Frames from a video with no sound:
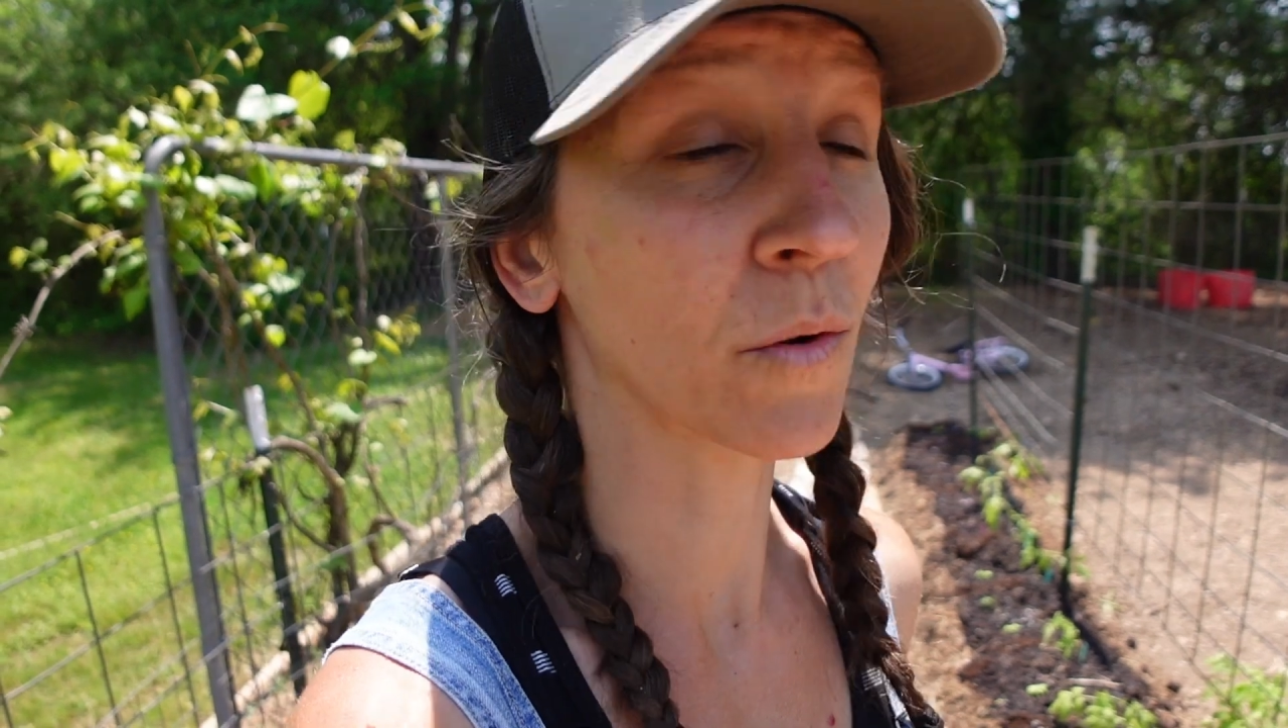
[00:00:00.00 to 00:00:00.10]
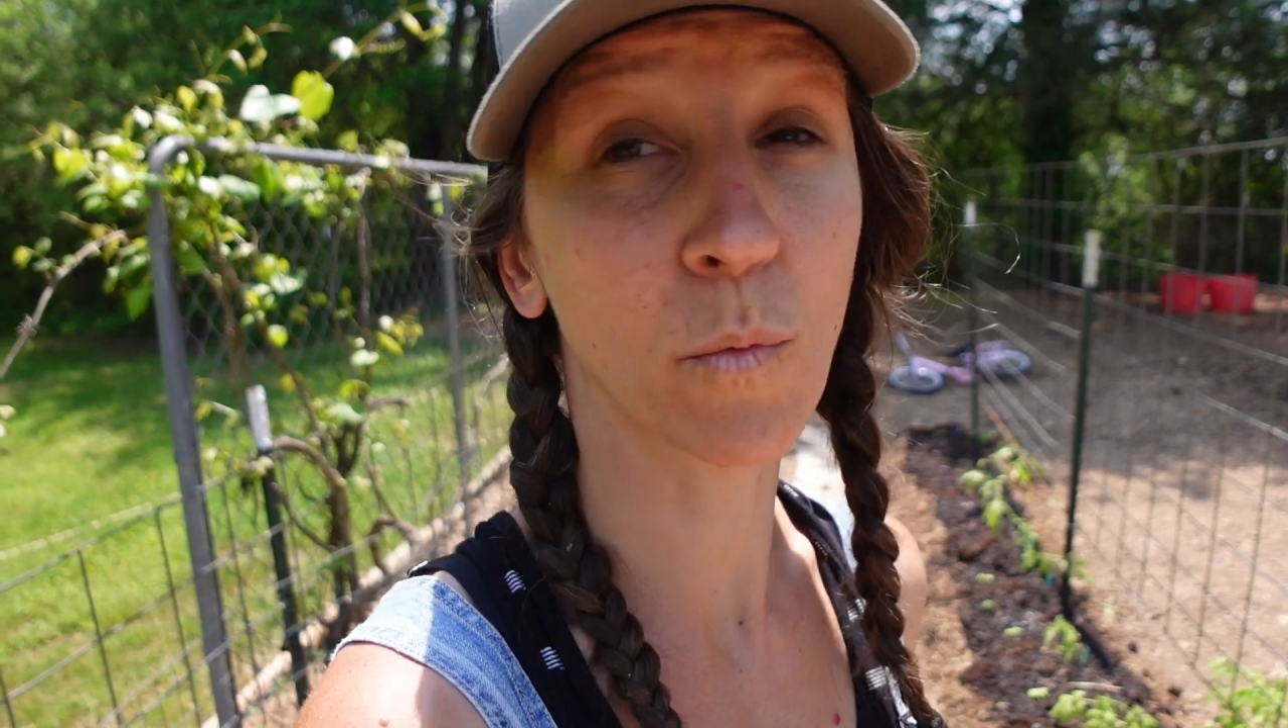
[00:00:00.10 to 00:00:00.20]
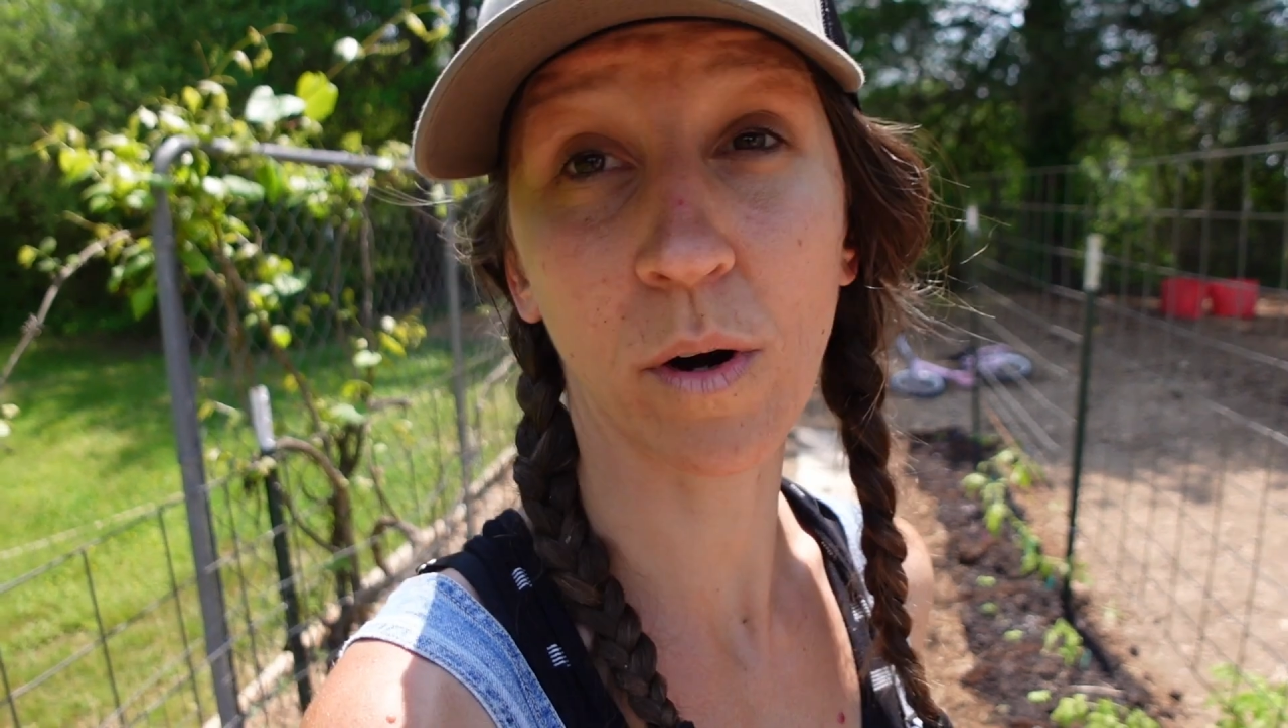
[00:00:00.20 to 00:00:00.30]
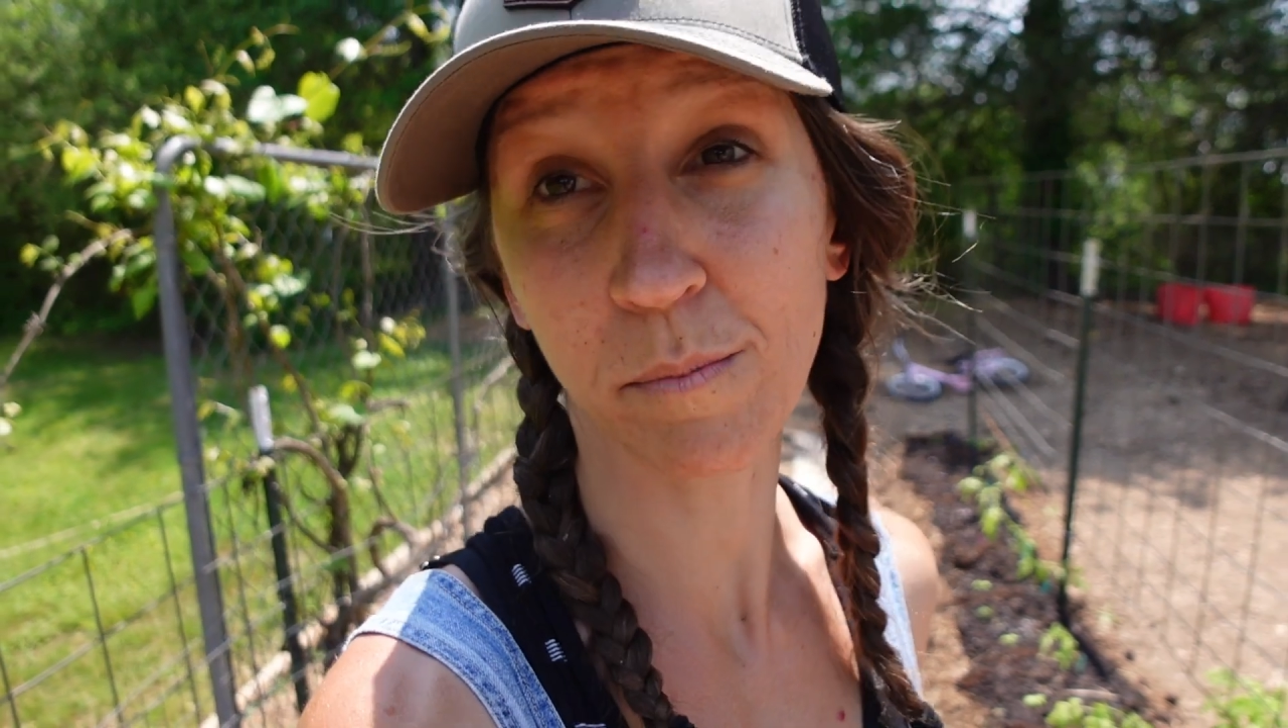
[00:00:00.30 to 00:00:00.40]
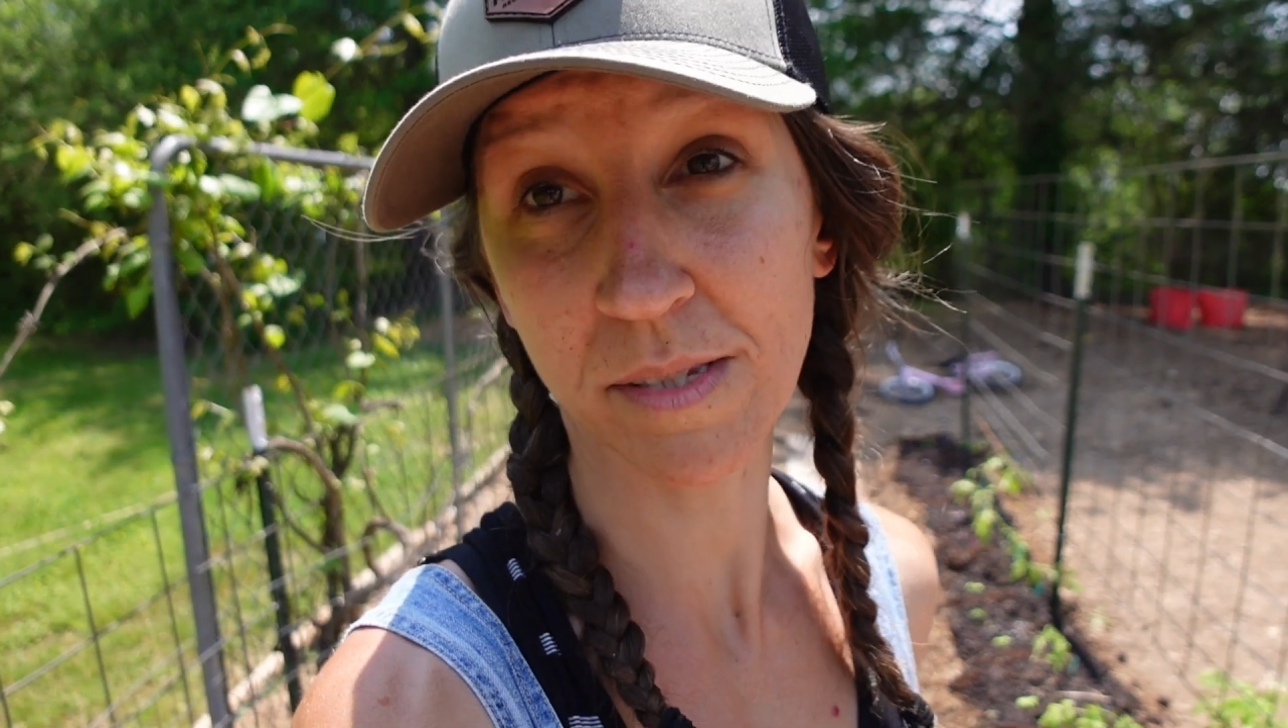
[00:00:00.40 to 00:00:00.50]

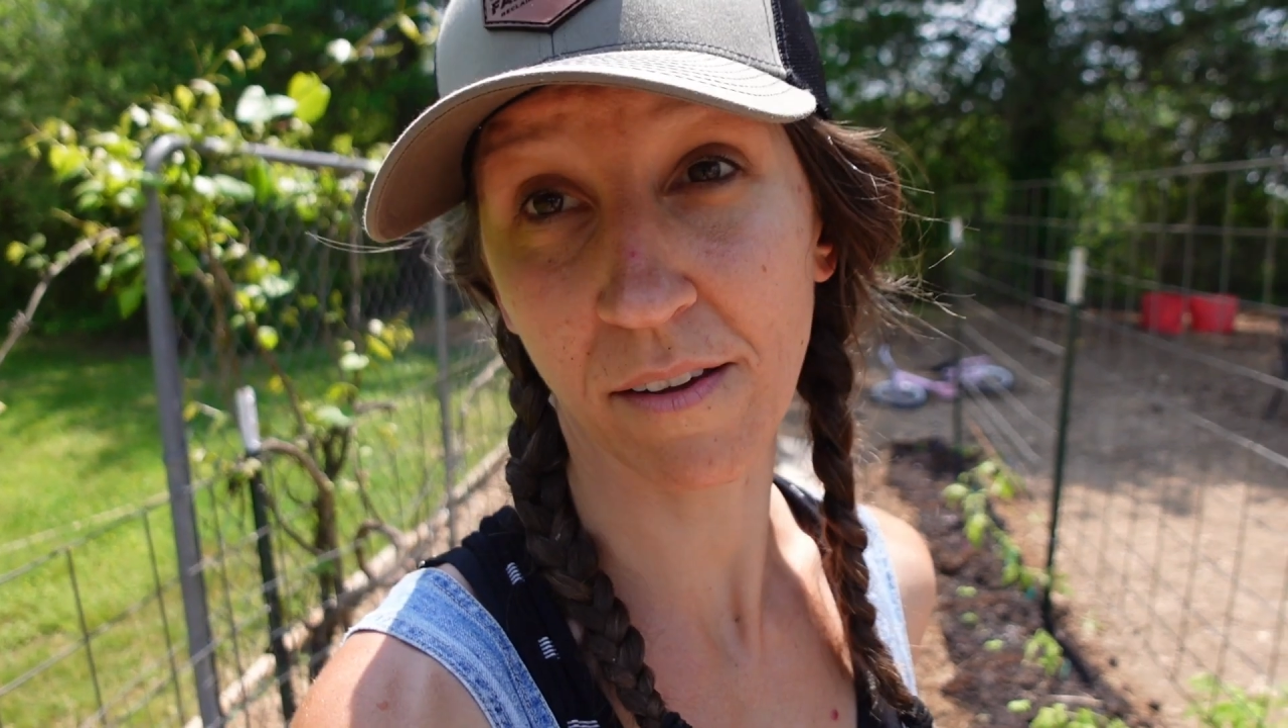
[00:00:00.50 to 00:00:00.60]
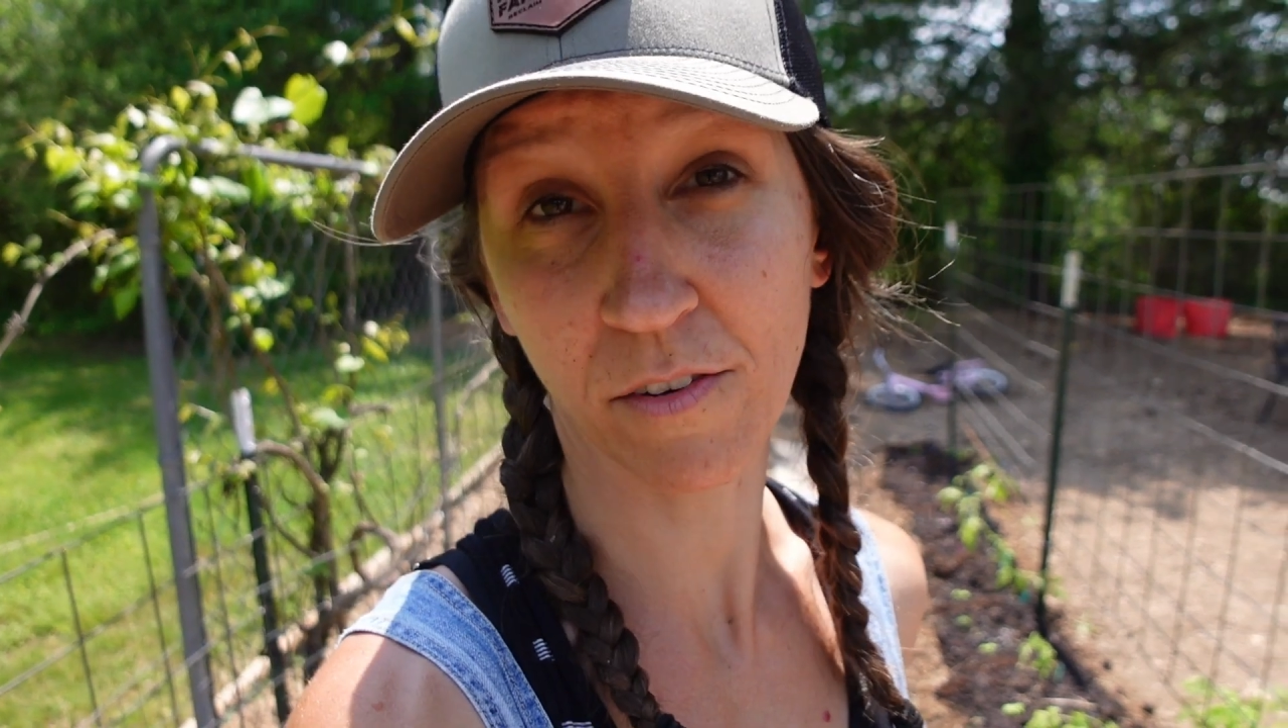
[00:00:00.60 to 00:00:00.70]
worms love